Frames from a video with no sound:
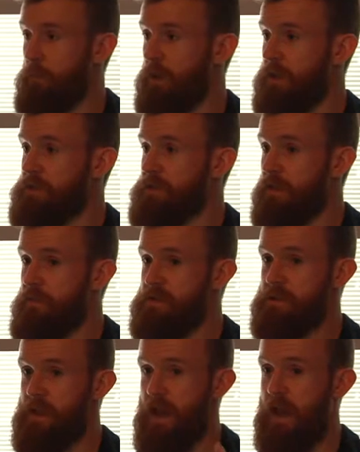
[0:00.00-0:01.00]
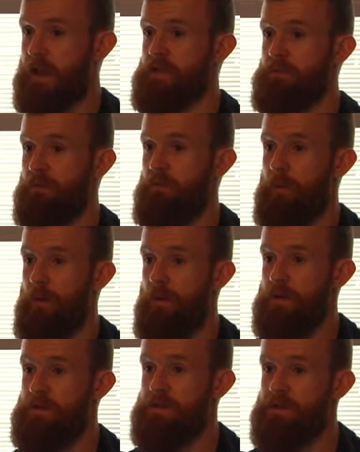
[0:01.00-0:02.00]
we're going to dive into the actual
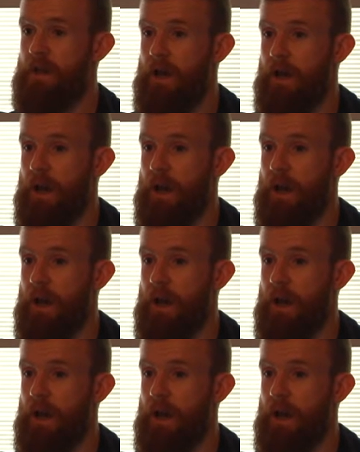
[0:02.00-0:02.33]
reports,